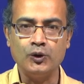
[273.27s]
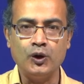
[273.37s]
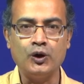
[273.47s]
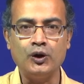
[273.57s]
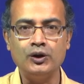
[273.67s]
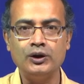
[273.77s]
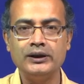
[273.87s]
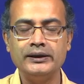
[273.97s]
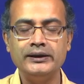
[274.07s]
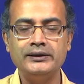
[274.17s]
law
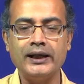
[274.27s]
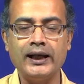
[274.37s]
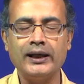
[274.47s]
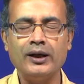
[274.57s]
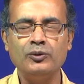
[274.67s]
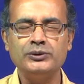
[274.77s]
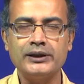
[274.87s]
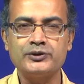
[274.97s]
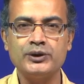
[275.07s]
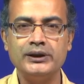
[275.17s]
it allows
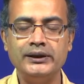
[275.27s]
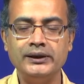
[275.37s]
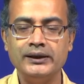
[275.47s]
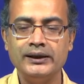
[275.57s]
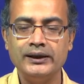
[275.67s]
actually